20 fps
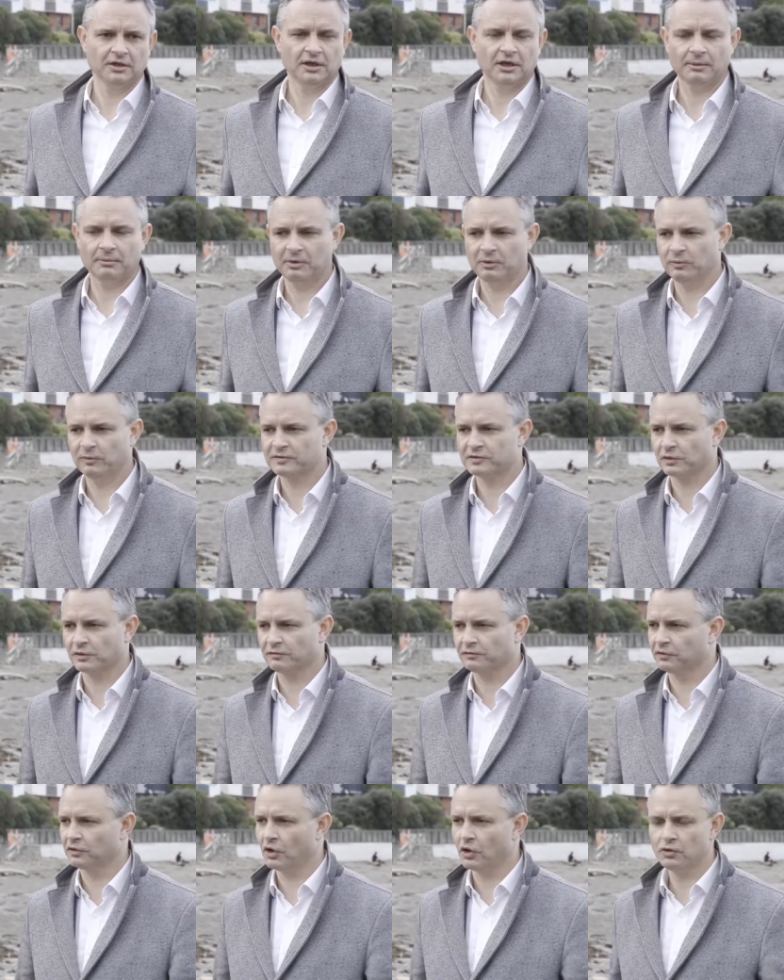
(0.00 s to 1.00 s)
I mean, we've sort
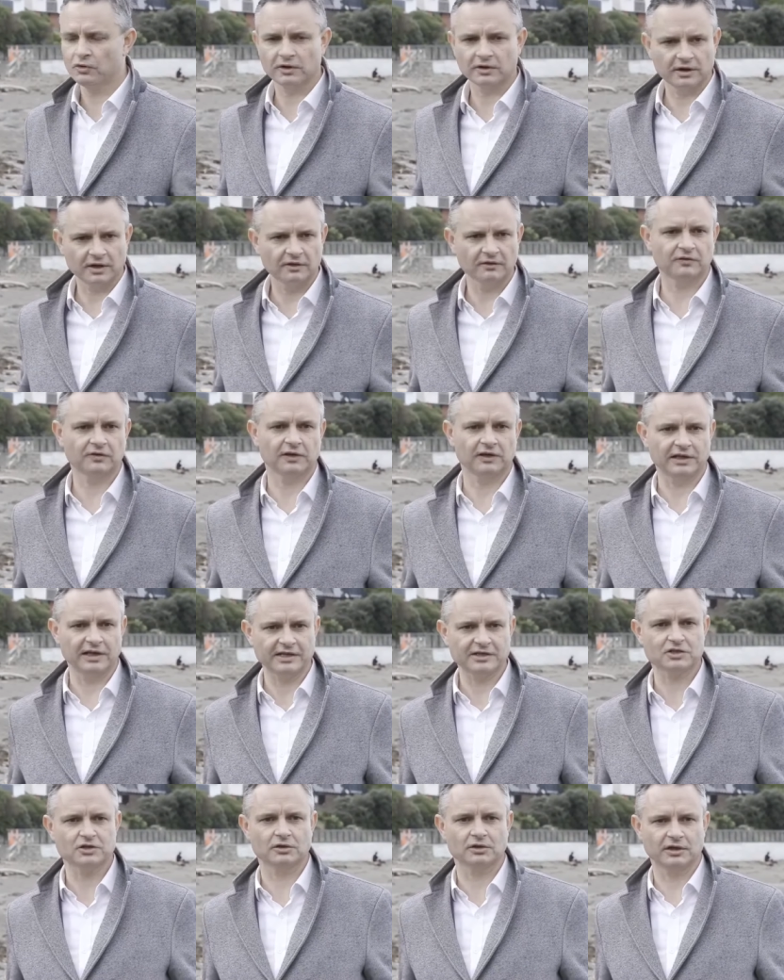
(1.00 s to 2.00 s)
of known it
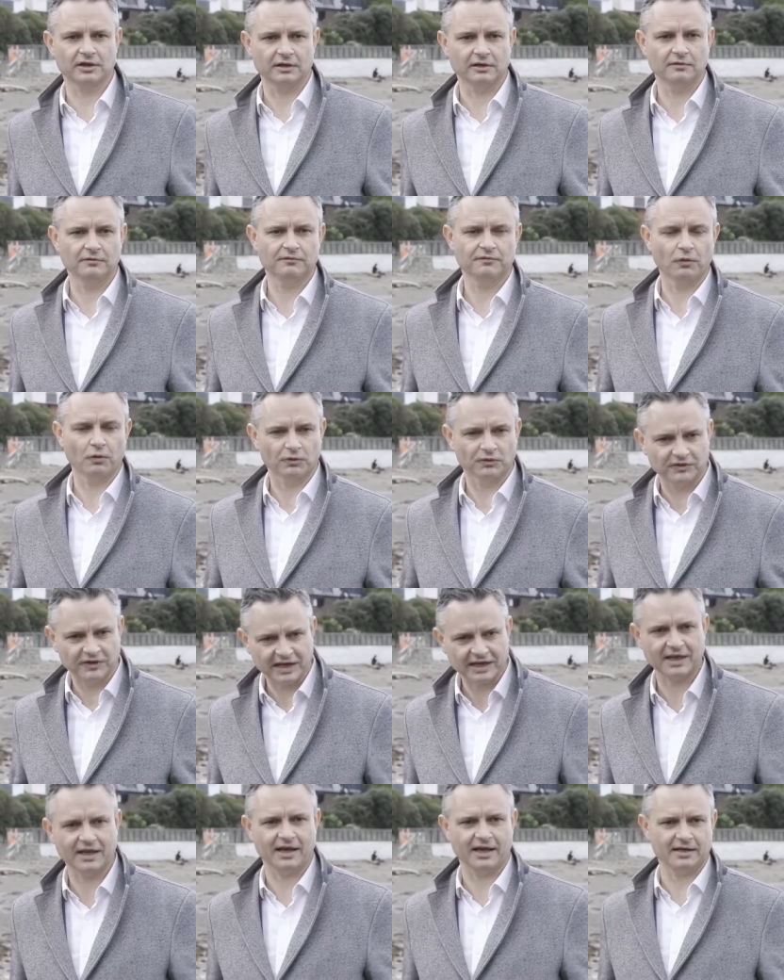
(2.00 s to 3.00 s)
intellectually for
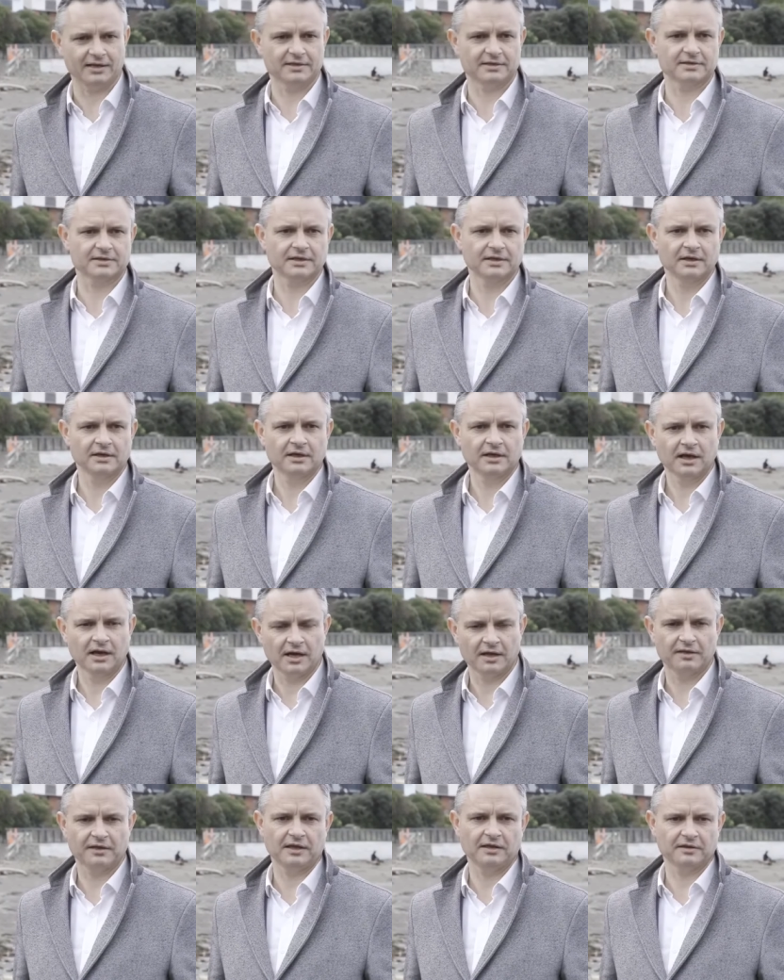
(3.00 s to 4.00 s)
decades
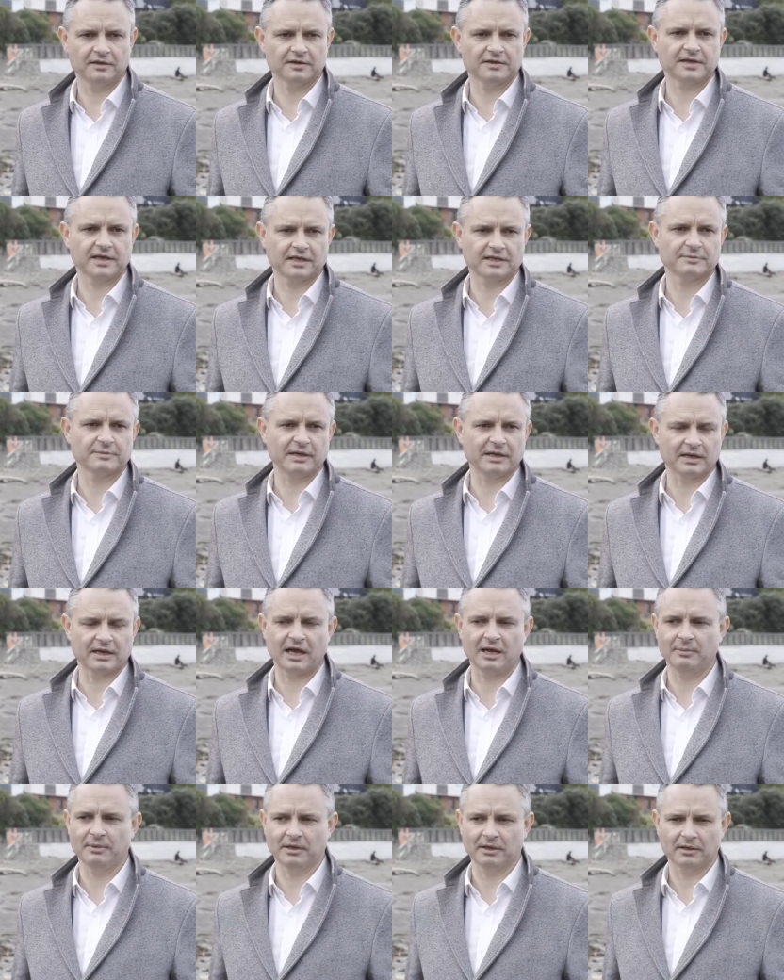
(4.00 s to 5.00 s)
uh, that this has been
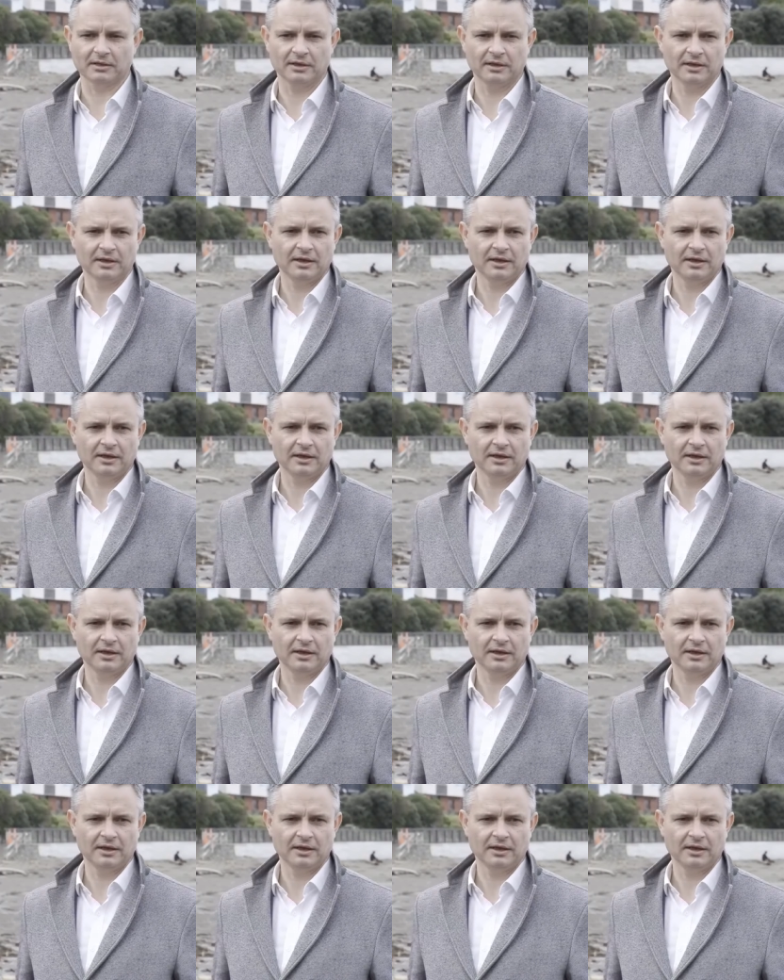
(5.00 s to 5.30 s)
coming